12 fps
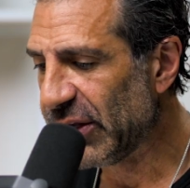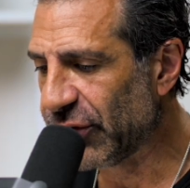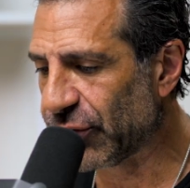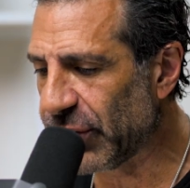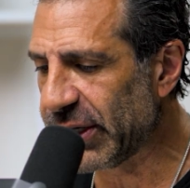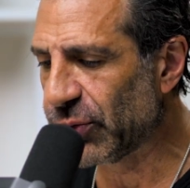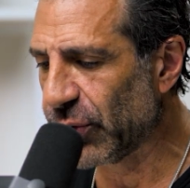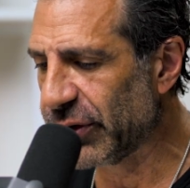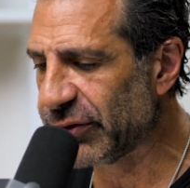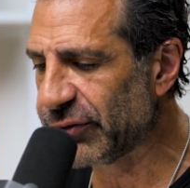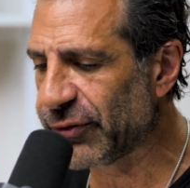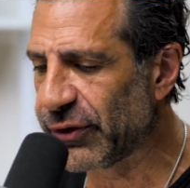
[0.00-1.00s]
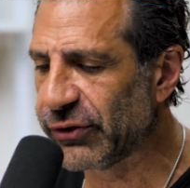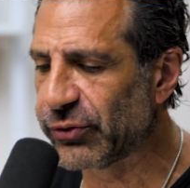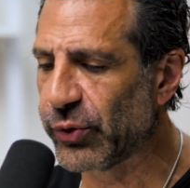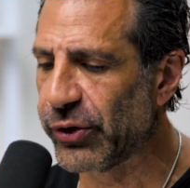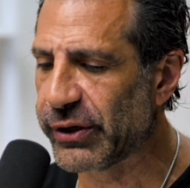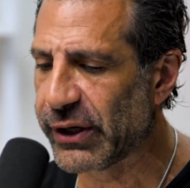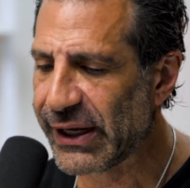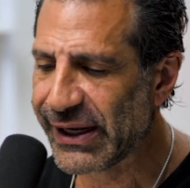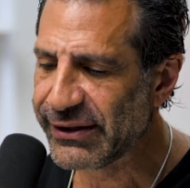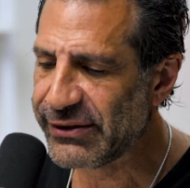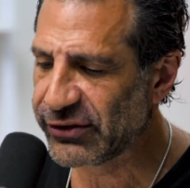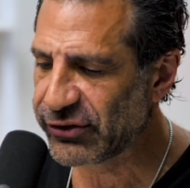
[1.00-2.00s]
The Greek word for this word
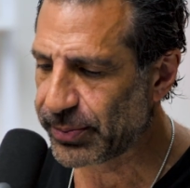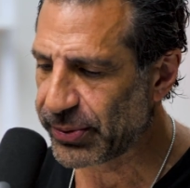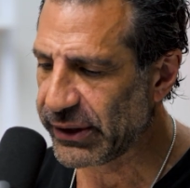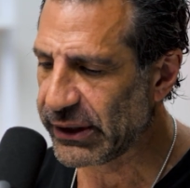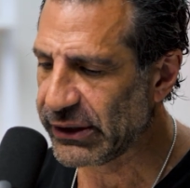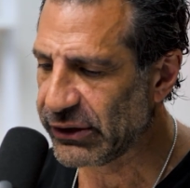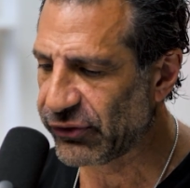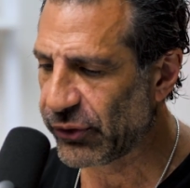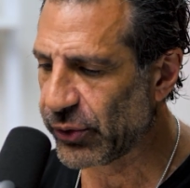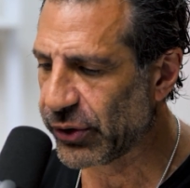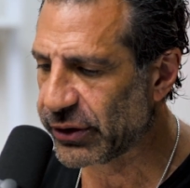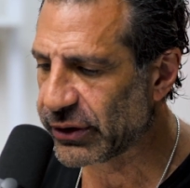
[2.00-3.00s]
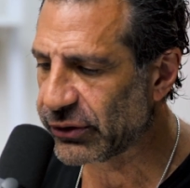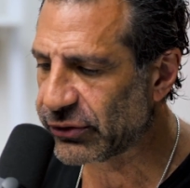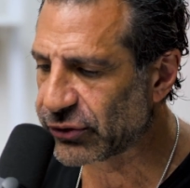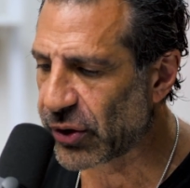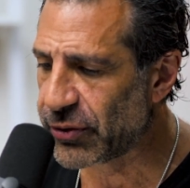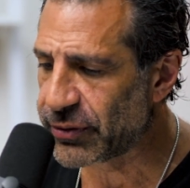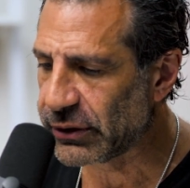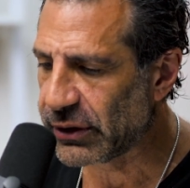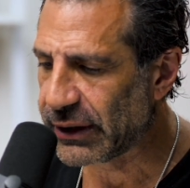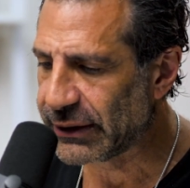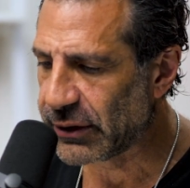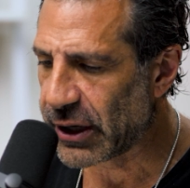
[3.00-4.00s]
discipline is the word
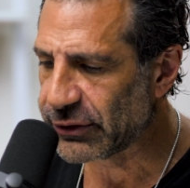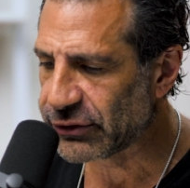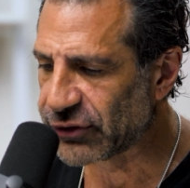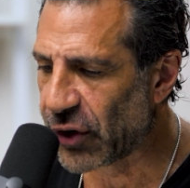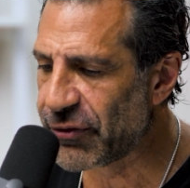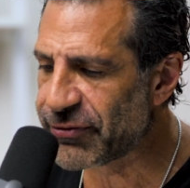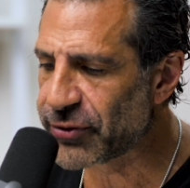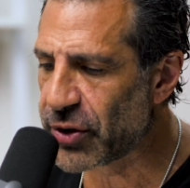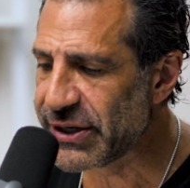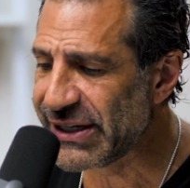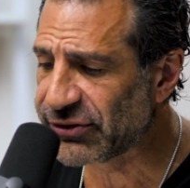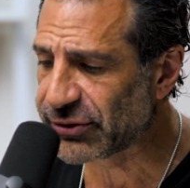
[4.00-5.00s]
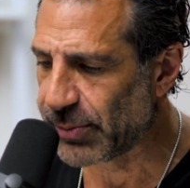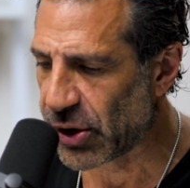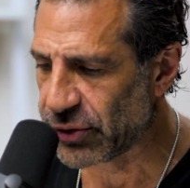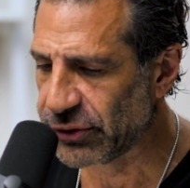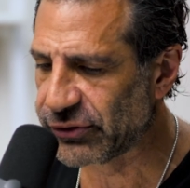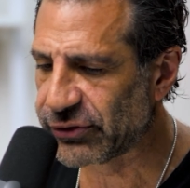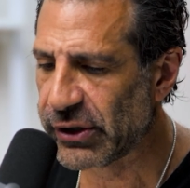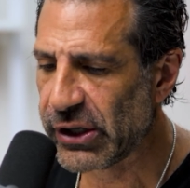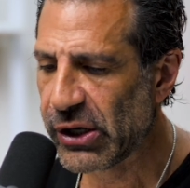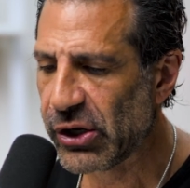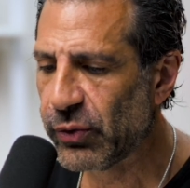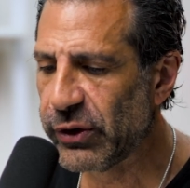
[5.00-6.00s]
sophronismos,
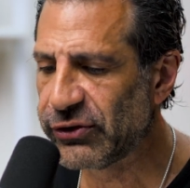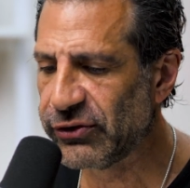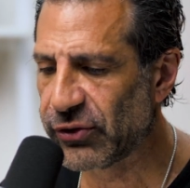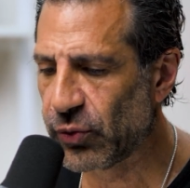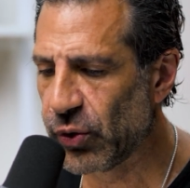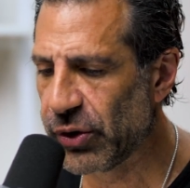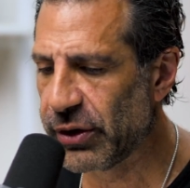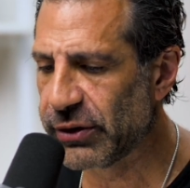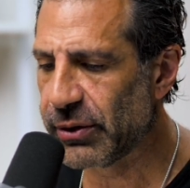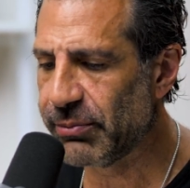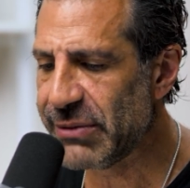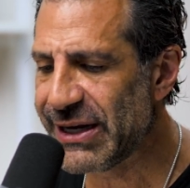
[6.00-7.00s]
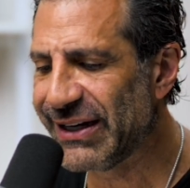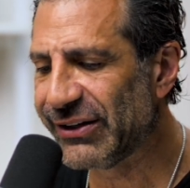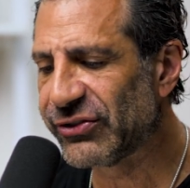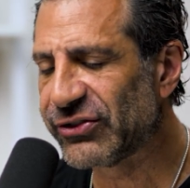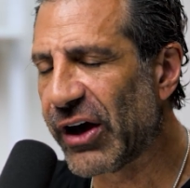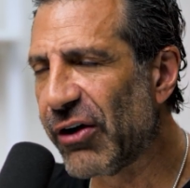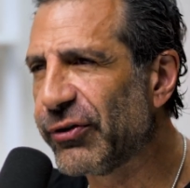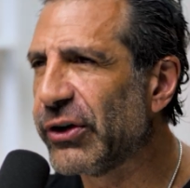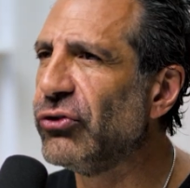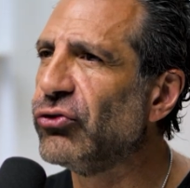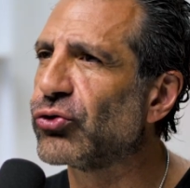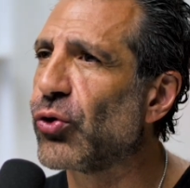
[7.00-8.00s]
which is a word meaning
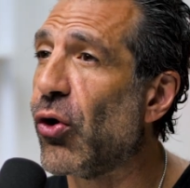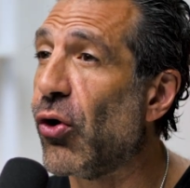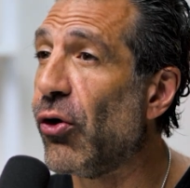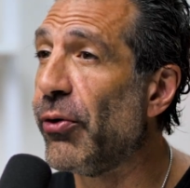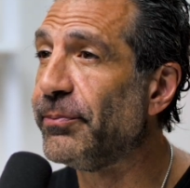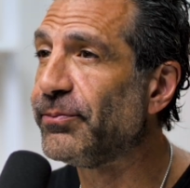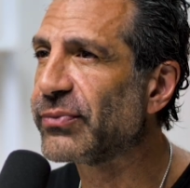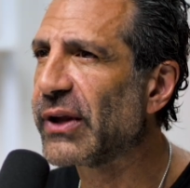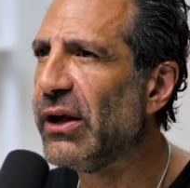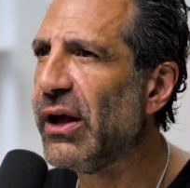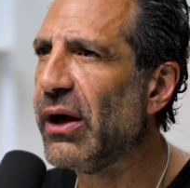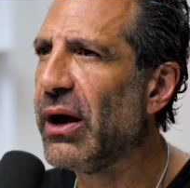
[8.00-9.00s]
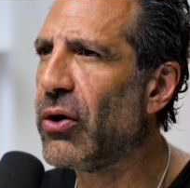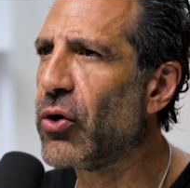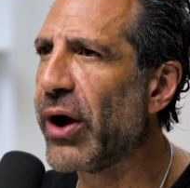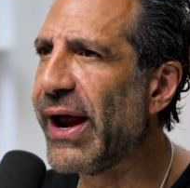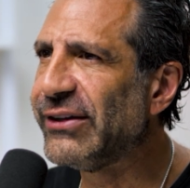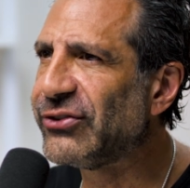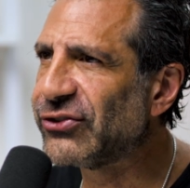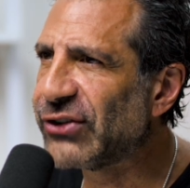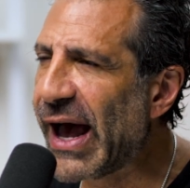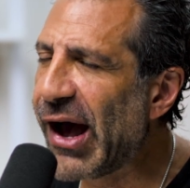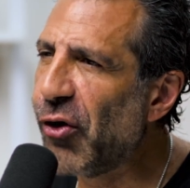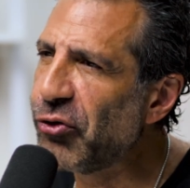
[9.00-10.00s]
self-control or a
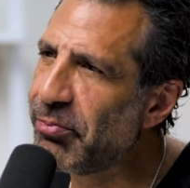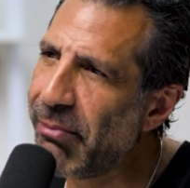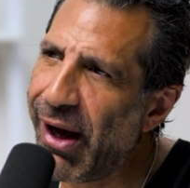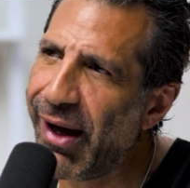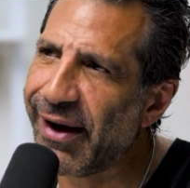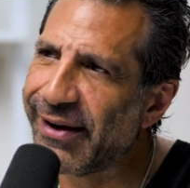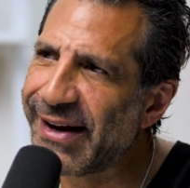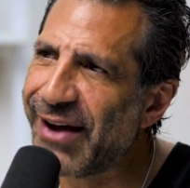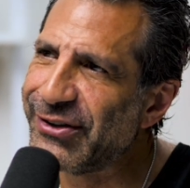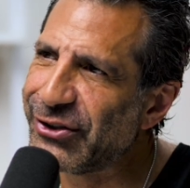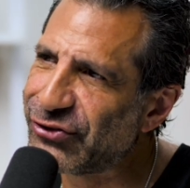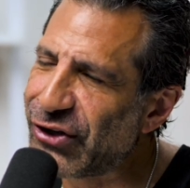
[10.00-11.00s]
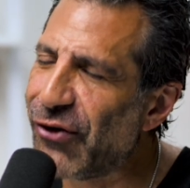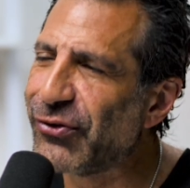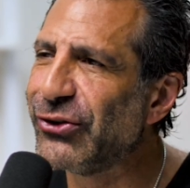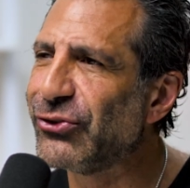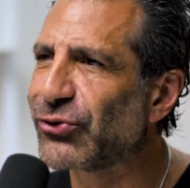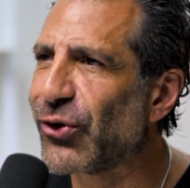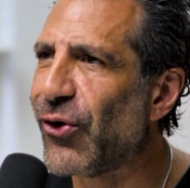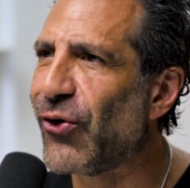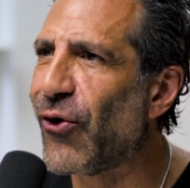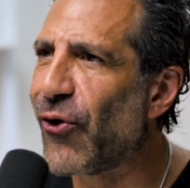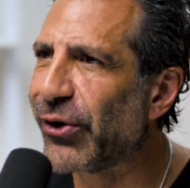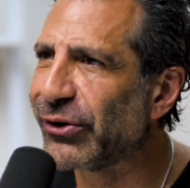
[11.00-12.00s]
sound mind, having
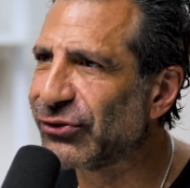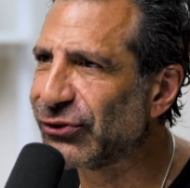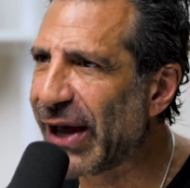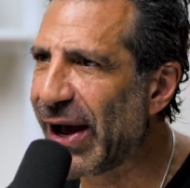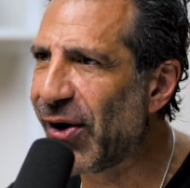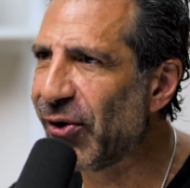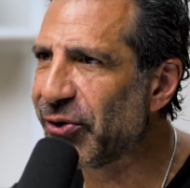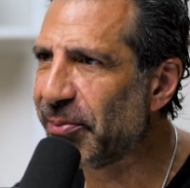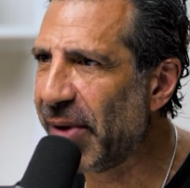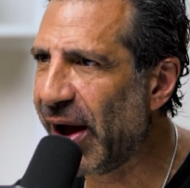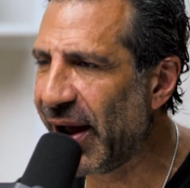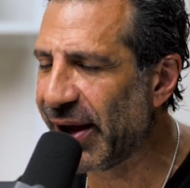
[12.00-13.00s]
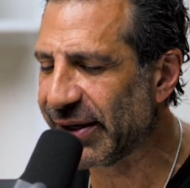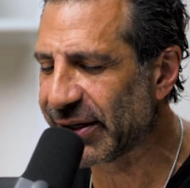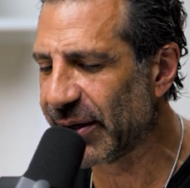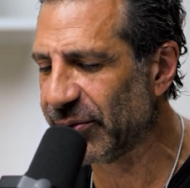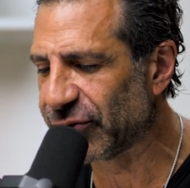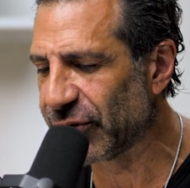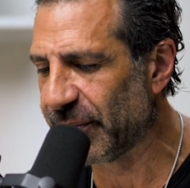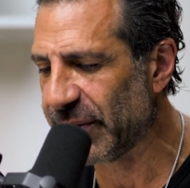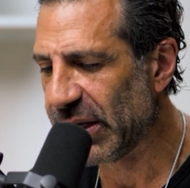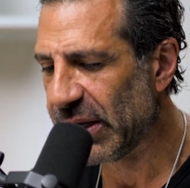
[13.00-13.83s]
self-control or a sound mind. It comes from